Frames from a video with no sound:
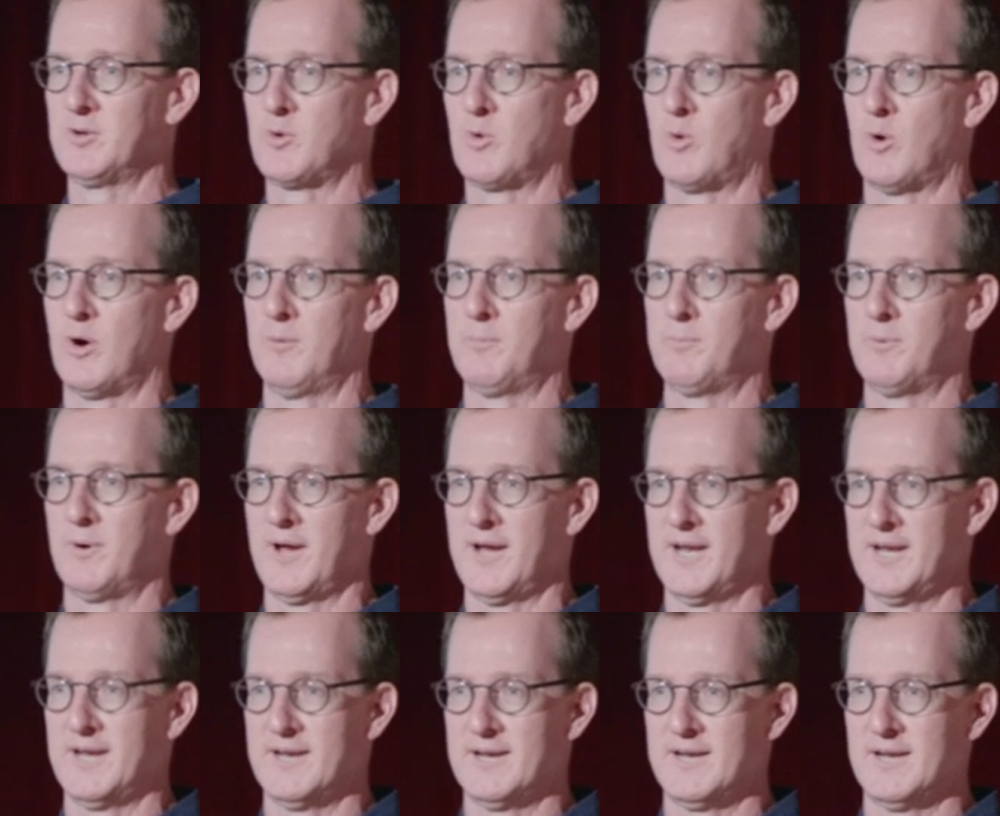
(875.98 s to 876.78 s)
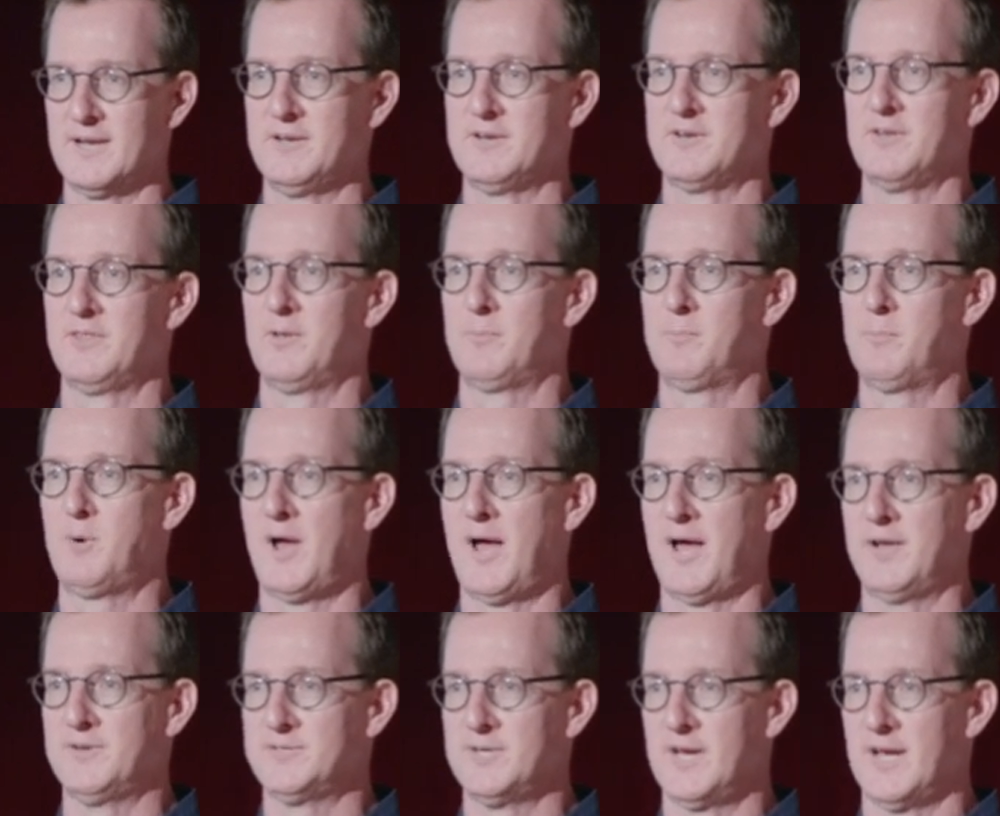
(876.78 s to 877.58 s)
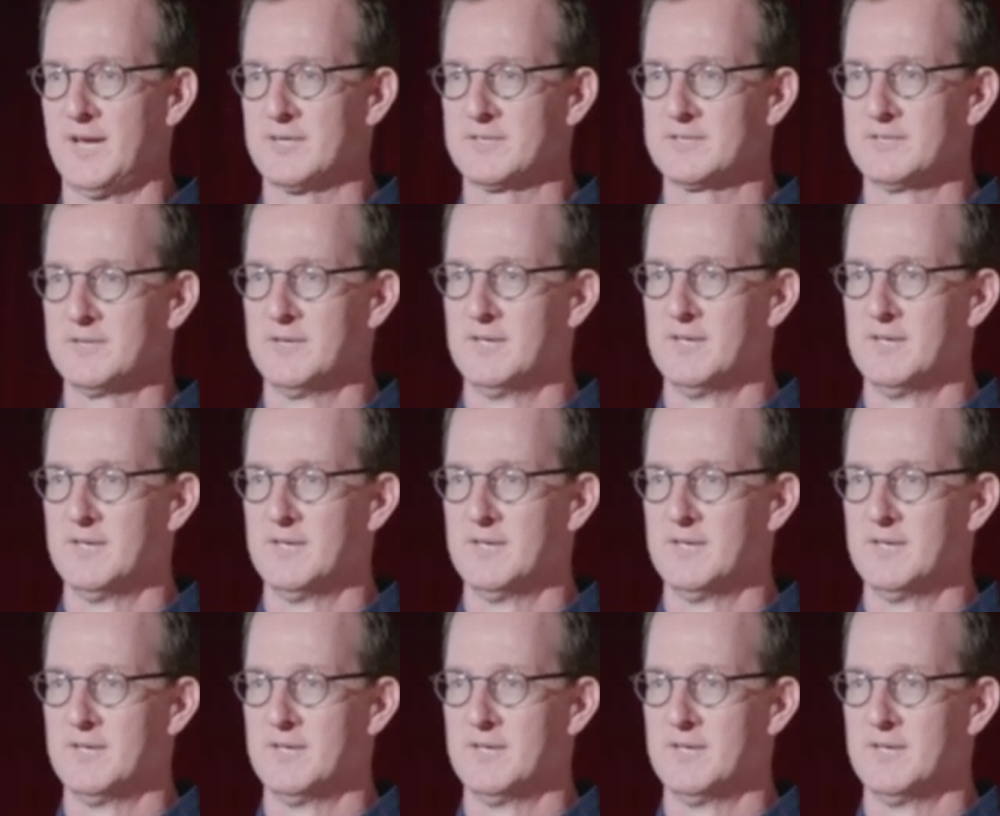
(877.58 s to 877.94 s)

incorporated into the project.